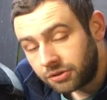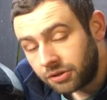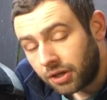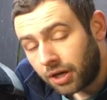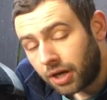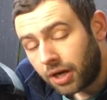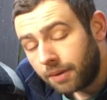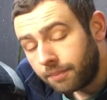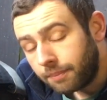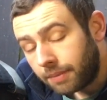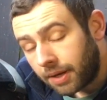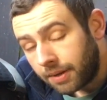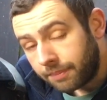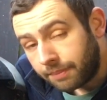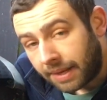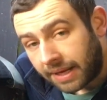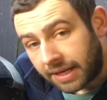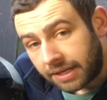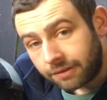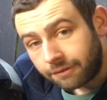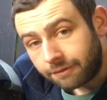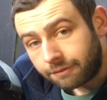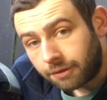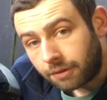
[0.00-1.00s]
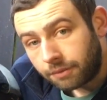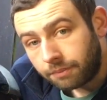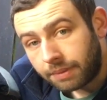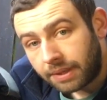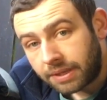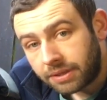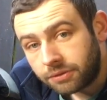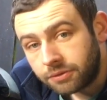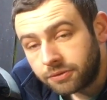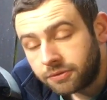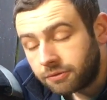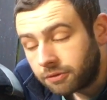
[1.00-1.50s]
you can't buy pattern front
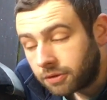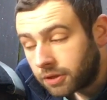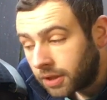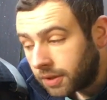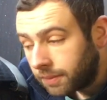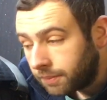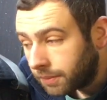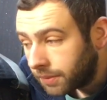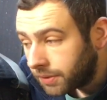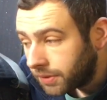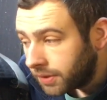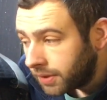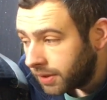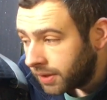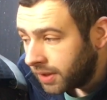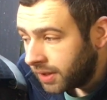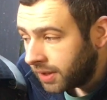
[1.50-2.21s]
panels for a Clubman.